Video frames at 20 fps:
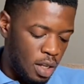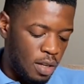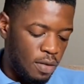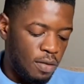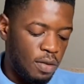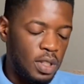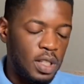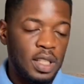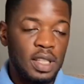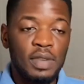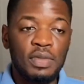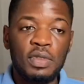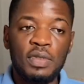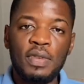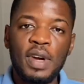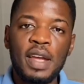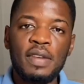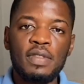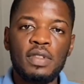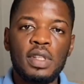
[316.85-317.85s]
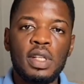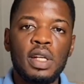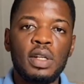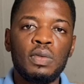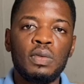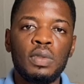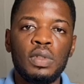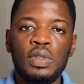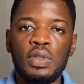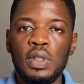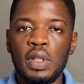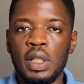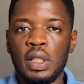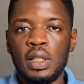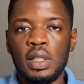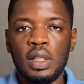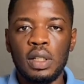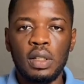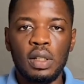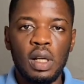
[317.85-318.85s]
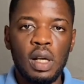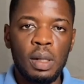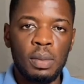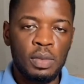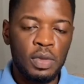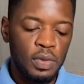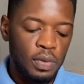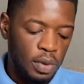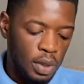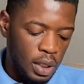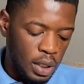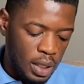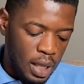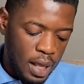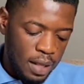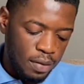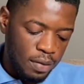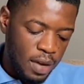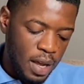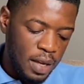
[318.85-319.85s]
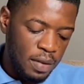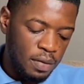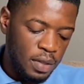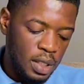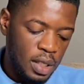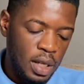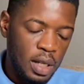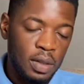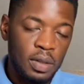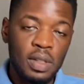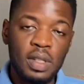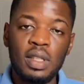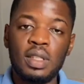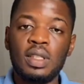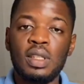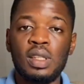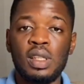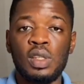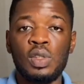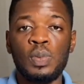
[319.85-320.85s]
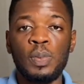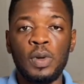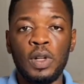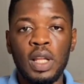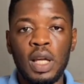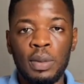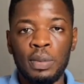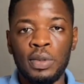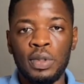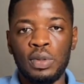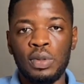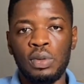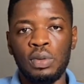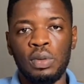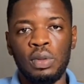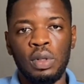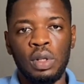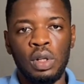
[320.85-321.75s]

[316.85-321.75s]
For the 75 cl, we use 18 grams. For the 35 cl, since it's a smaller bottle,